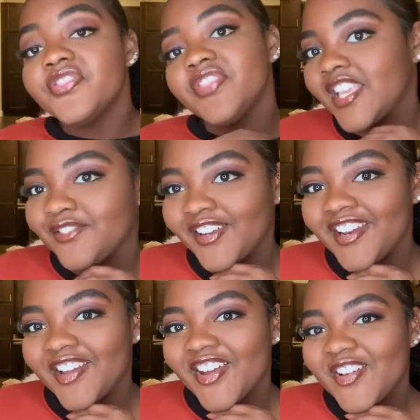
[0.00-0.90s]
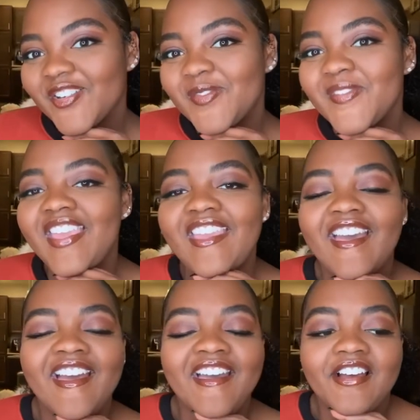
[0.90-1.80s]
Thanks for getting ready with me.
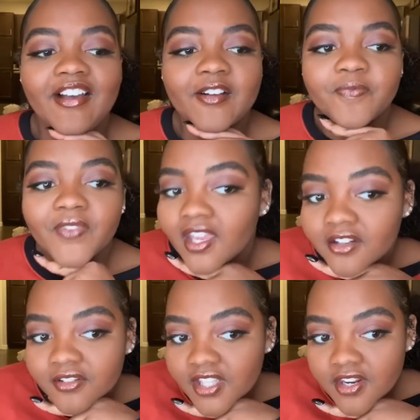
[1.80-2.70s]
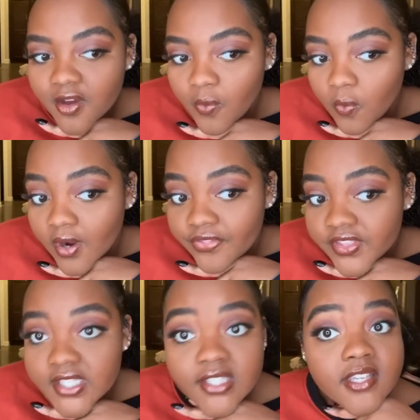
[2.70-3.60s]
I don't really know what
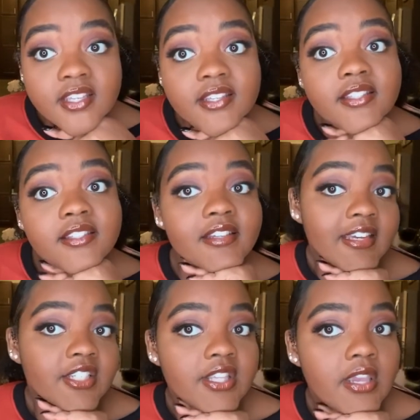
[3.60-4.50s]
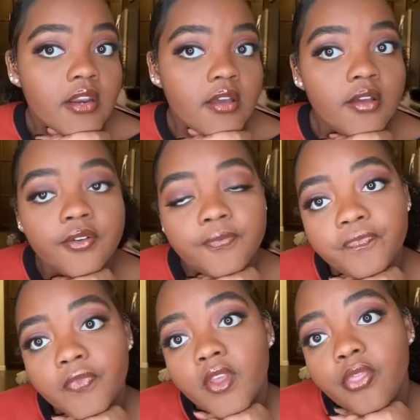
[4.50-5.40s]
this is. I just kind of
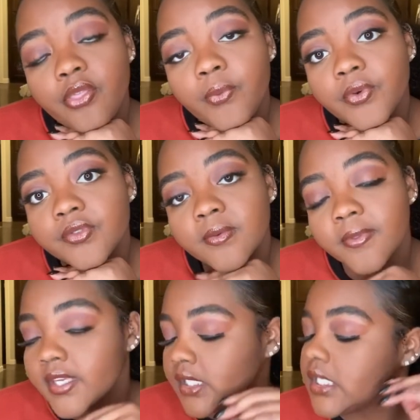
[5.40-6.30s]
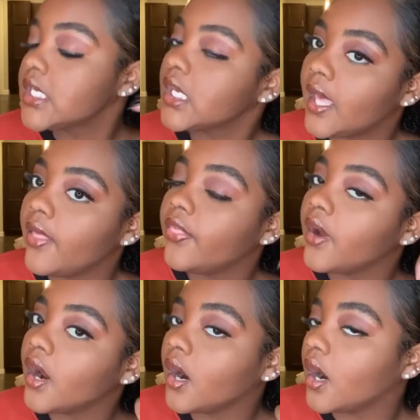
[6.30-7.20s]
threw some things
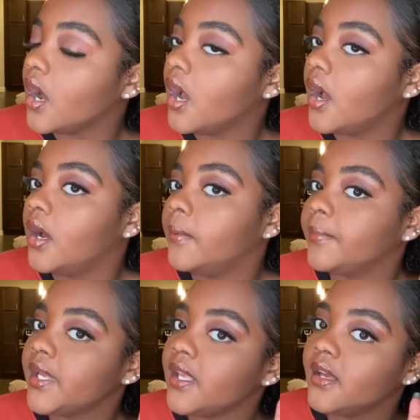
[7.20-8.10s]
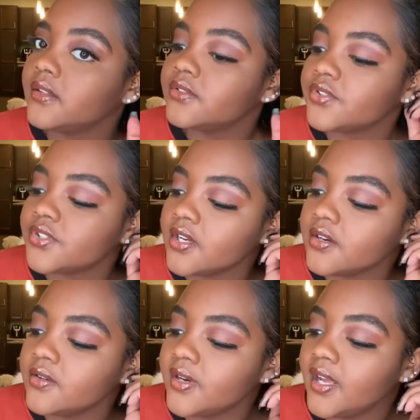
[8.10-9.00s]
together. But yeah,
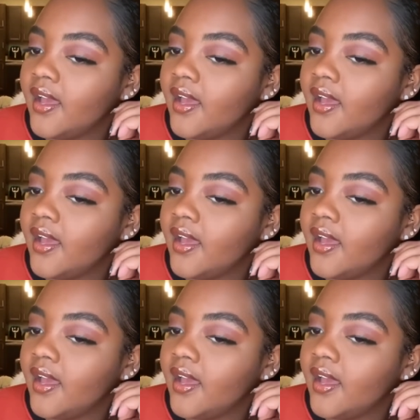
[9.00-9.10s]
so